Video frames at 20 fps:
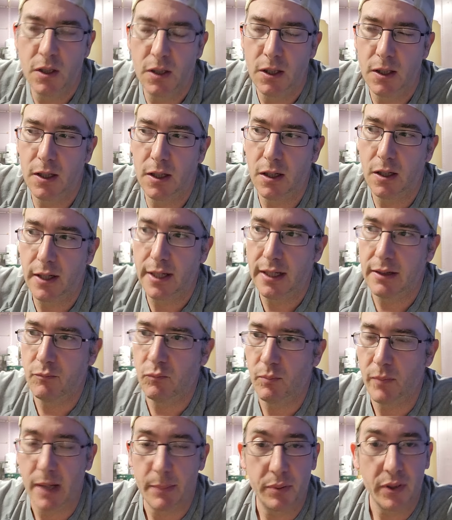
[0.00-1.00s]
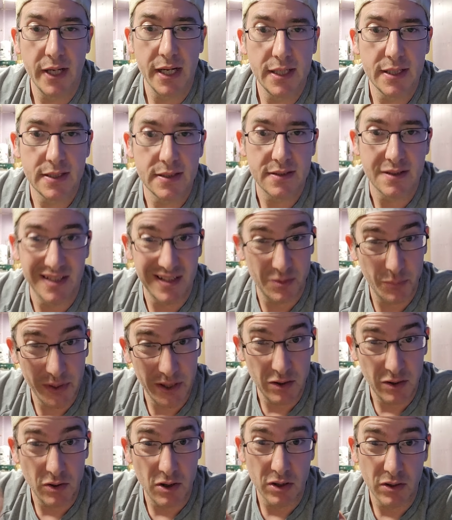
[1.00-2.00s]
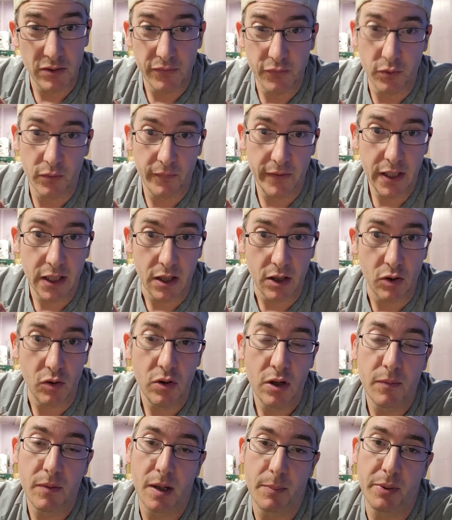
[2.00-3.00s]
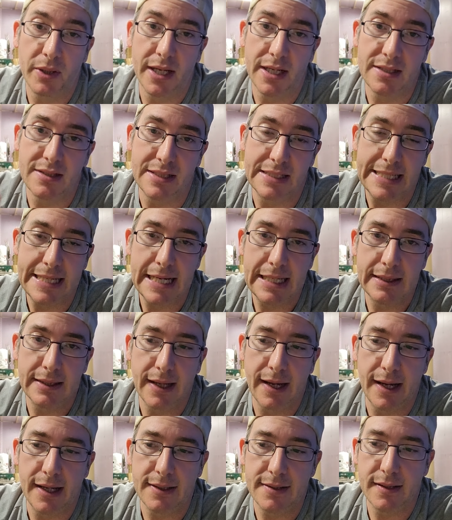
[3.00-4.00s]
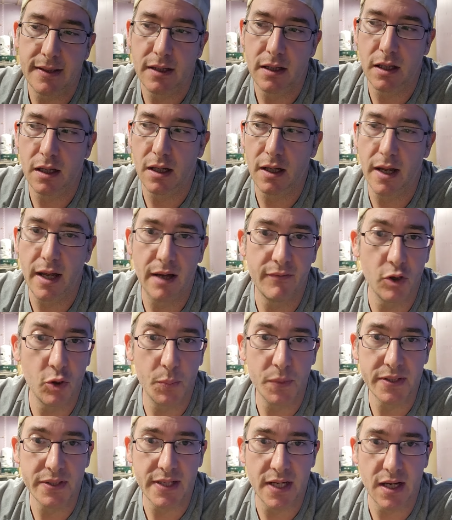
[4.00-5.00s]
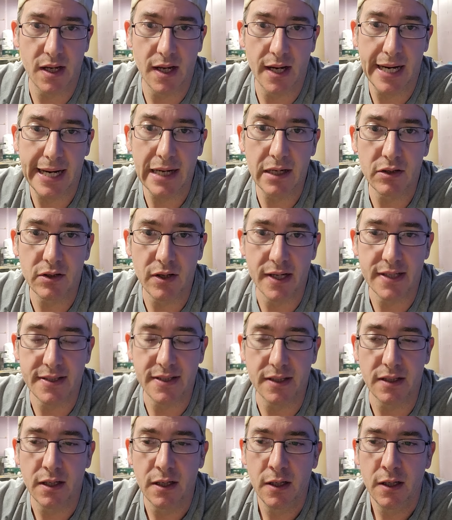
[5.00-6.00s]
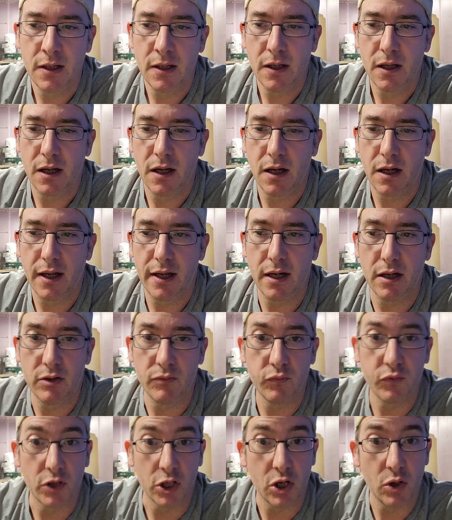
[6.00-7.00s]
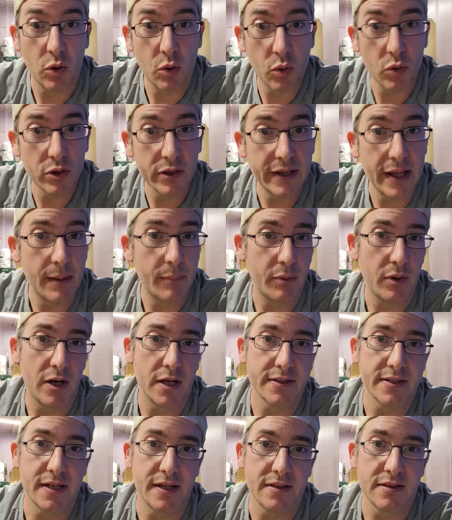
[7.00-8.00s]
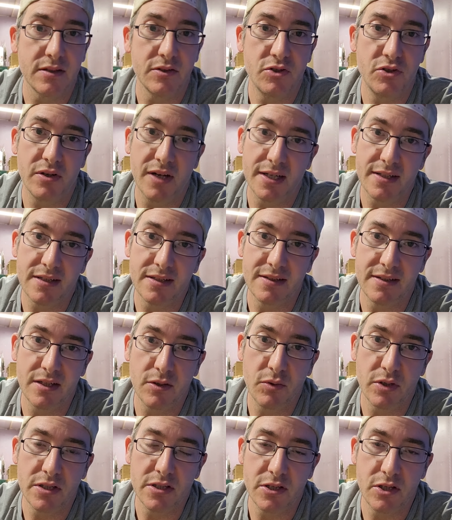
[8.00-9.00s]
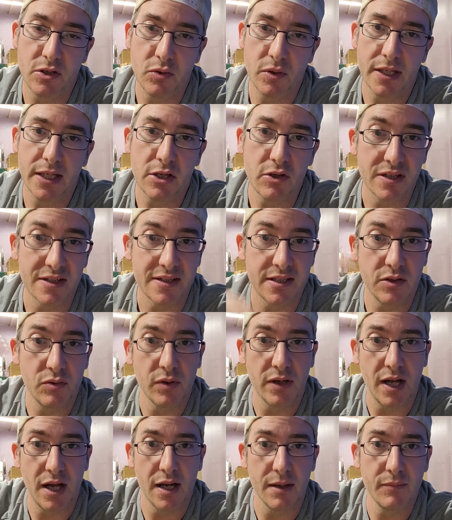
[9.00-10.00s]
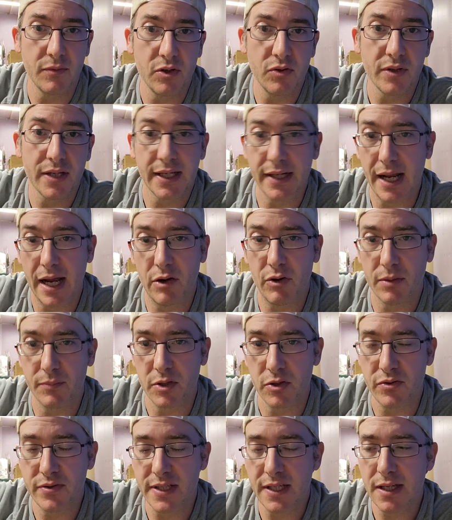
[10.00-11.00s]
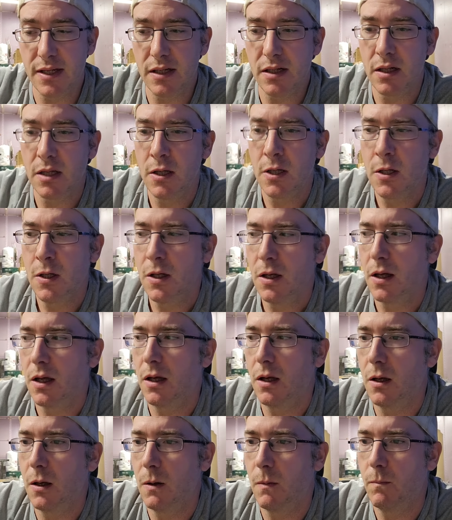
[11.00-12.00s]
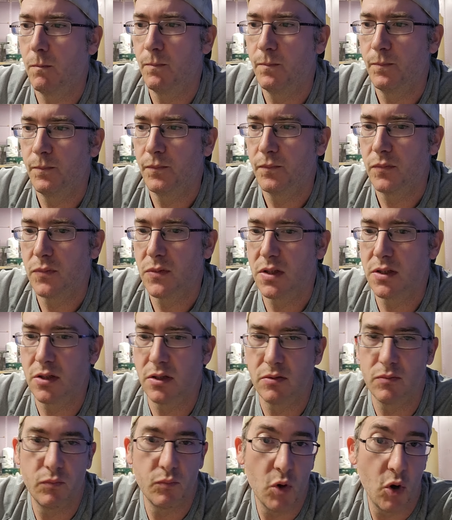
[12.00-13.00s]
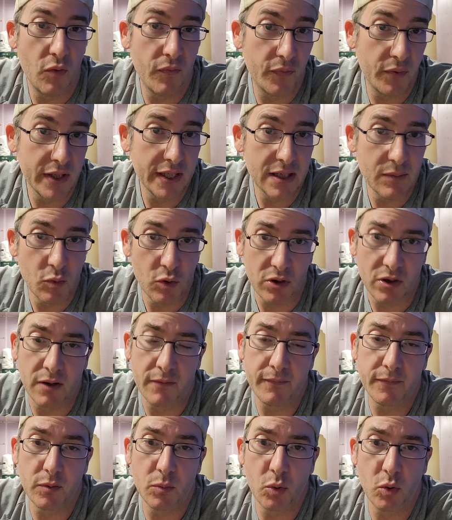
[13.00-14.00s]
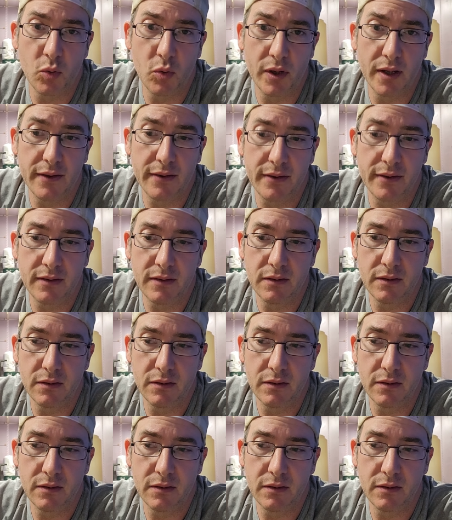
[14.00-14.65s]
And my plan is it'll be a longer form video. My plan is to take that, have Opus AI analyze it, and I'll record that process so you guys can see what it's doing. You can see what I'm doing and how I'm using it. To hopefully get more comfortable with